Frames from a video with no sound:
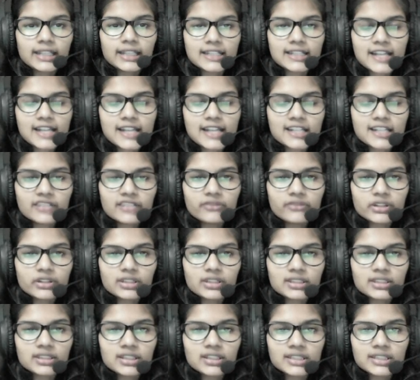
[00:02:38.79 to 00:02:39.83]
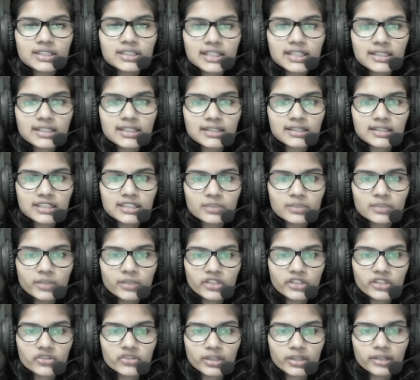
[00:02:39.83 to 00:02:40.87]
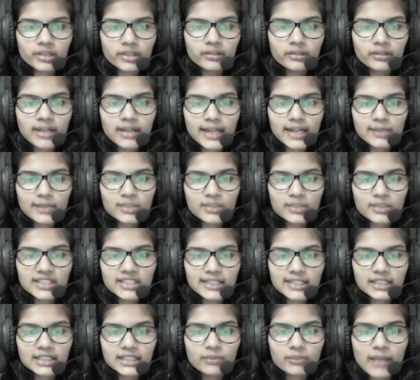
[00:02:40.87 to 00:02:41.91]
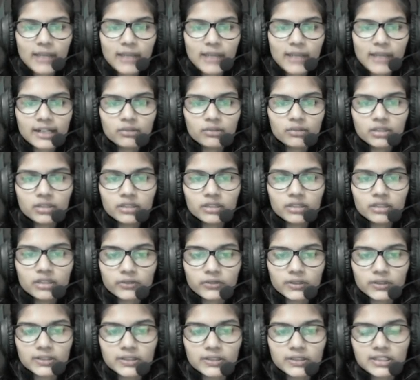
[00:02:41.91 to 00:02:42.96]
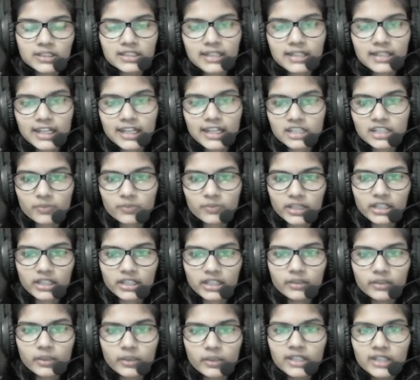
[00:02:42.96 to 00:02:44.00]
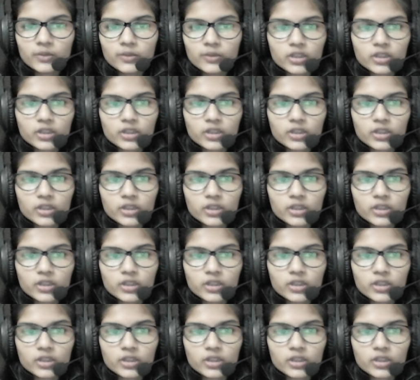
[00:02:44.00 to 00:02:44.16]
The title for this is internet speed checker, and basically the background color for this is light pink, right?